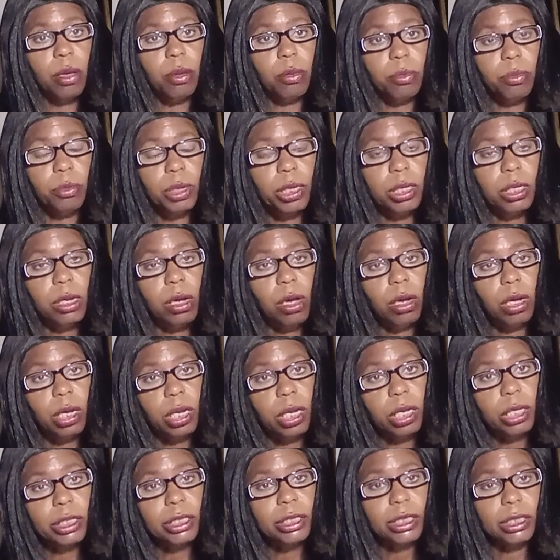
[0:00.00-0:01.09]
many
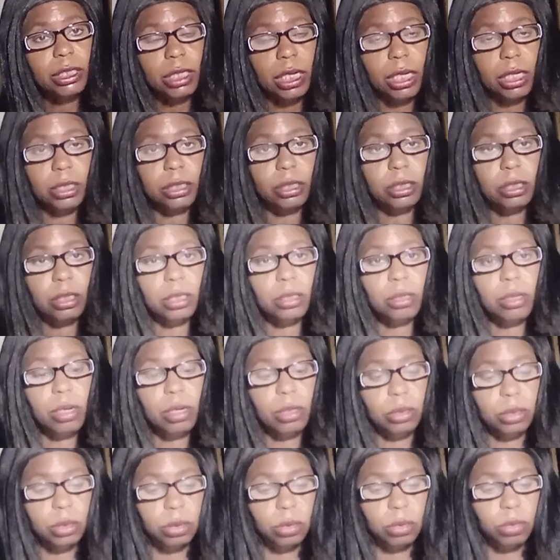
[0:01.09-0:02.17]
other states,
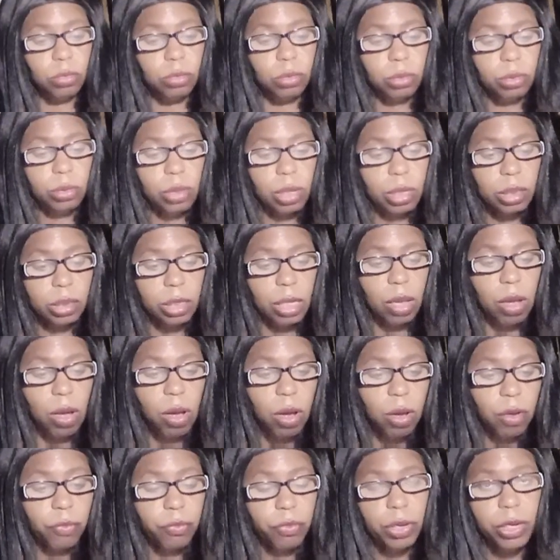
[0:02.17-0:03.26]
you know, they
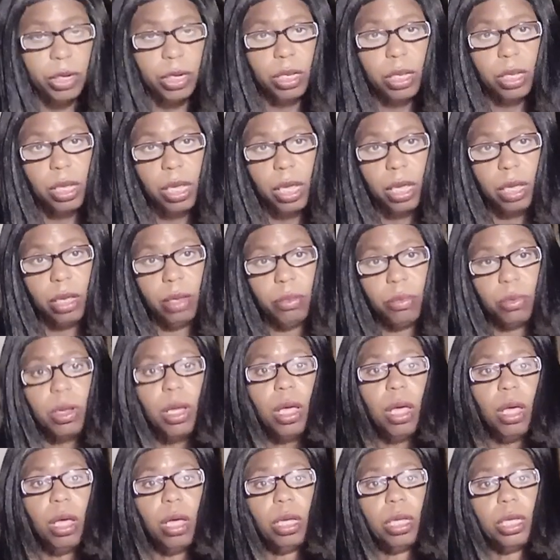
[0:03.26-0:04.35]
already had
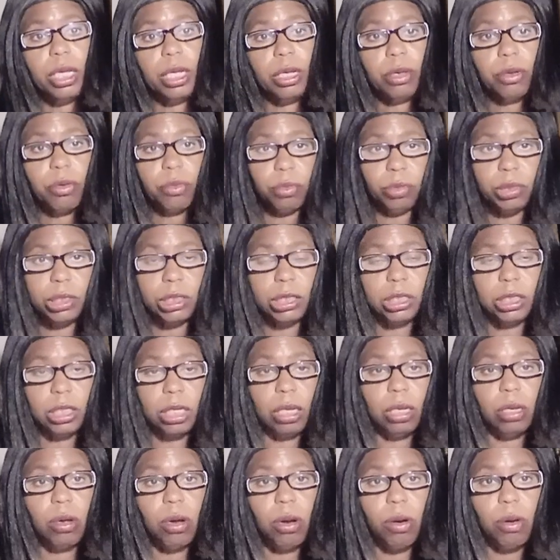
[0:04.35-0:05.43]
increased their
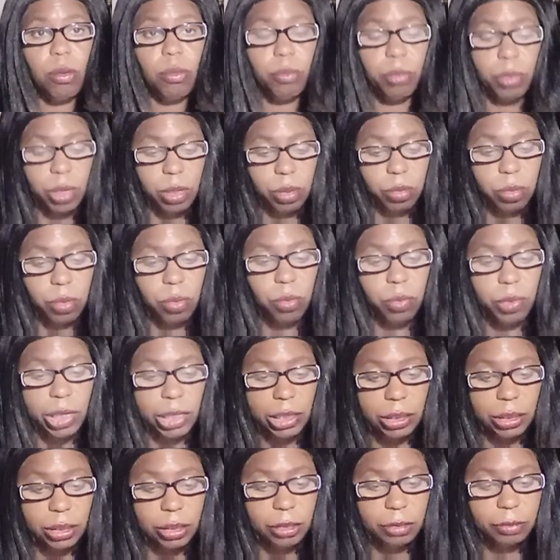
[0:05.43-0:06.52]
minimum
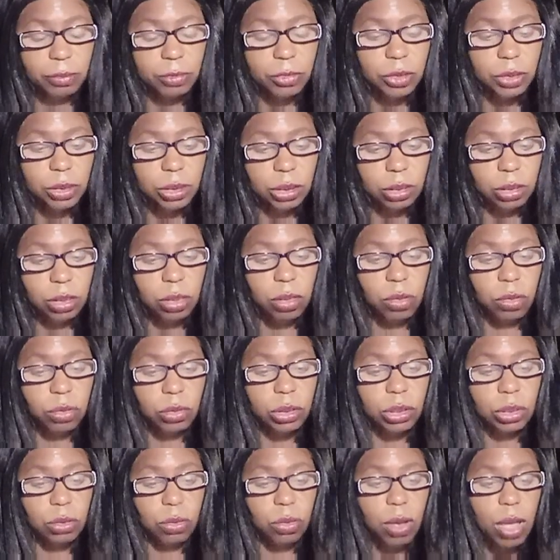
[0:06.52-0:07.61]
wage.
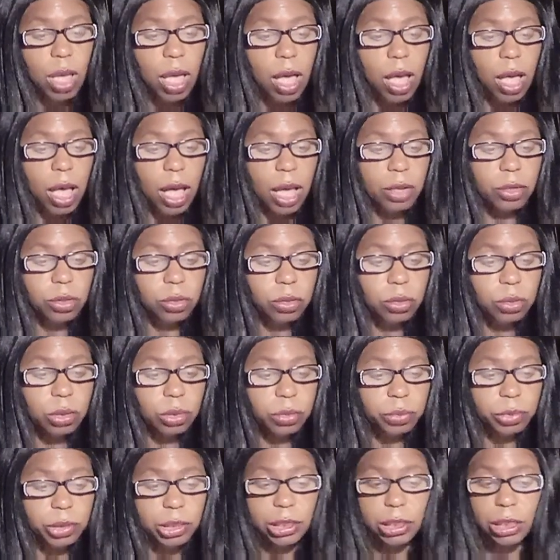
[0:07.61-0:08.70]
So I know
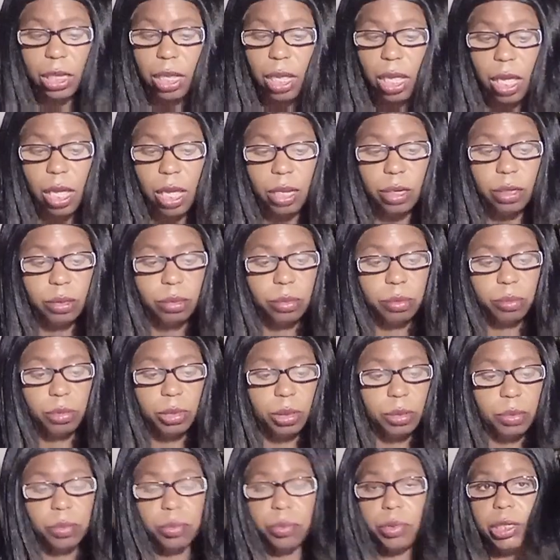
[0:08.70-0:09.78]
Louisiana
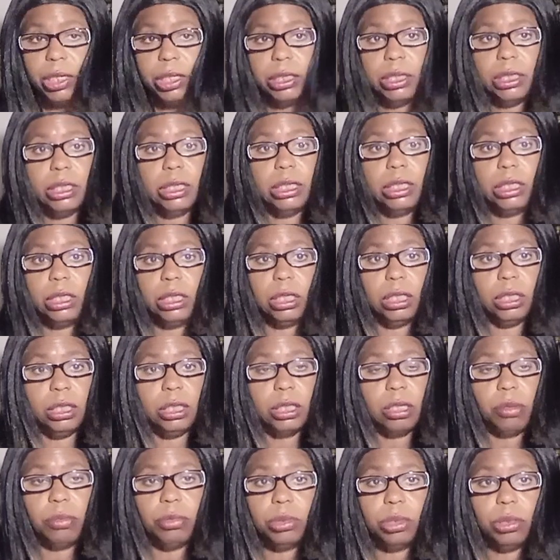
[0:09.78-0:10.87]
minimum wage is still
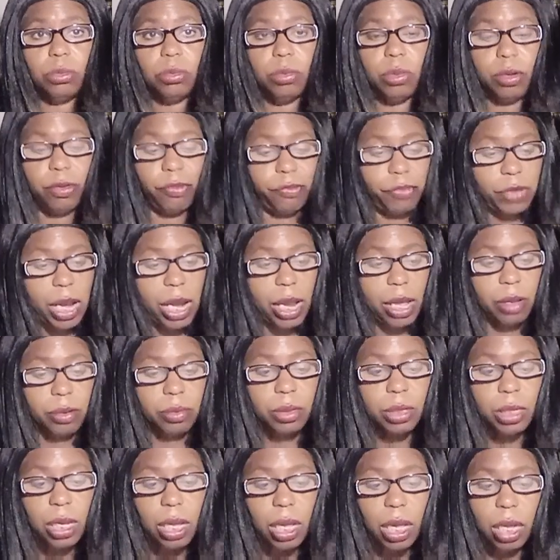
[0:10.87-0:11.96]

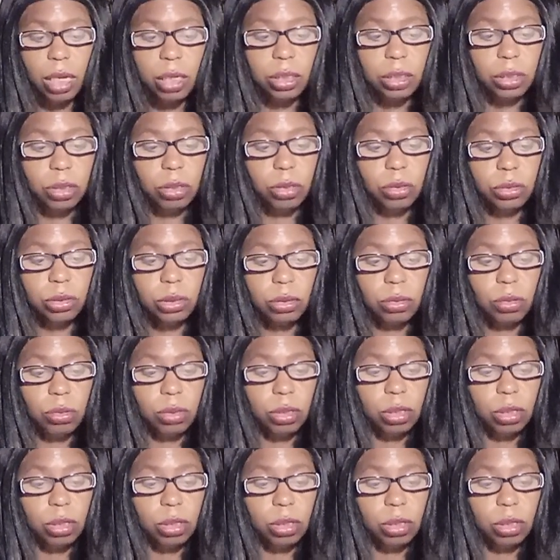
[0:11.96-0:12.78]
7.25. So